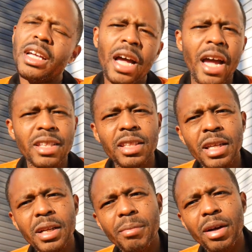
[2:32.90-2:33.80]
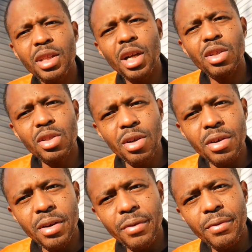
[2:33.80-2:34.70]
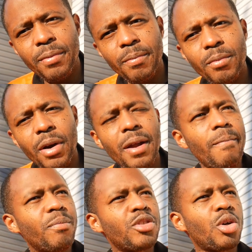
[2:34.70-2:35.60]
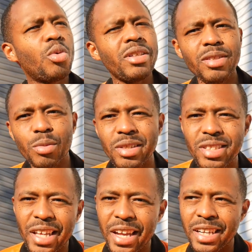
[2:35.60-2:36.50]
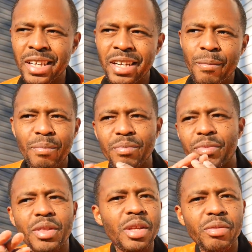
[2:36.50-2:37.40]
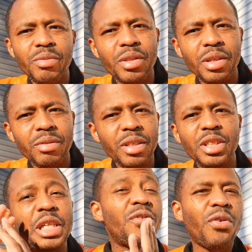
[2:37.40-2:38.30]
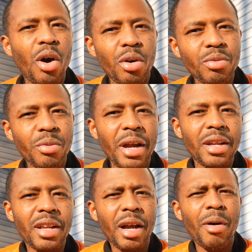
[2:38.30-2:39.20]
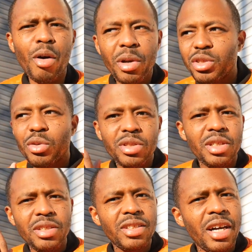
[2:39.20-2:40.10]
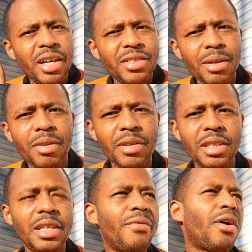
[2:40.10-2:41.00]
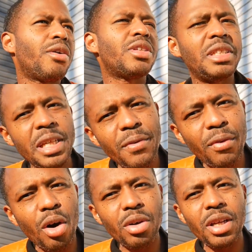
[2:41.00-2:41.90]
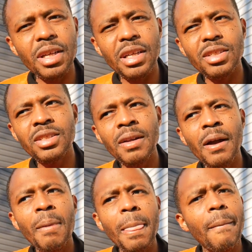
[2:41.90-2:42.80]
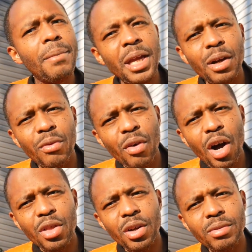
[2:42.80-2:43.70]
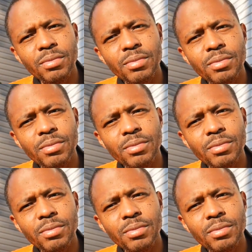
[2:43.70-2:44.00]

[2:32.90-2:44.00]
And I had to think about the alternative, right? So what's what's like the, the the default, right? Like I'm always going to this concept of the default. The default is being a father.